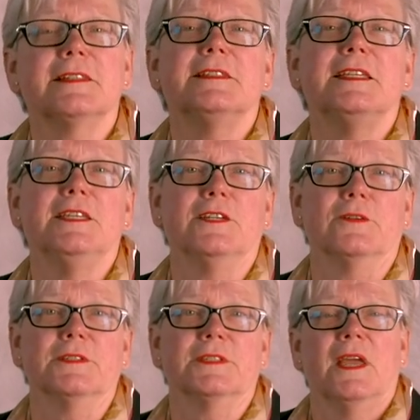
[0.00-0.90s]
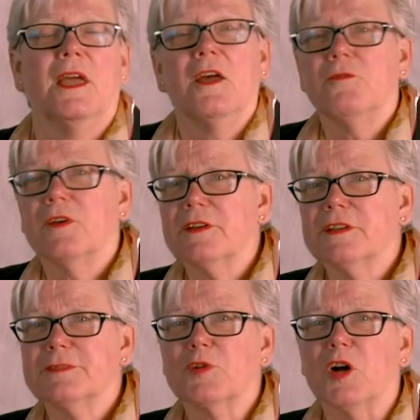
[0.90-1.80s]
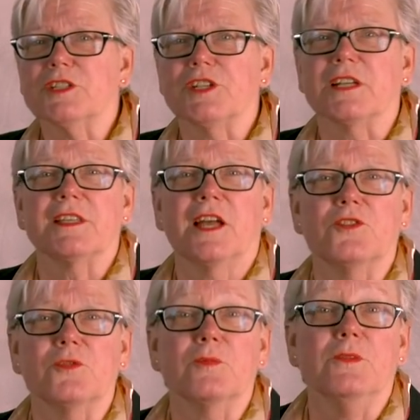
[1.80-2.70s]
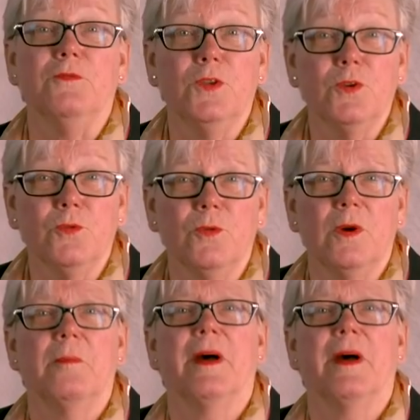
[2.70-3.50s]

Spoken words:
60 years, various projects under review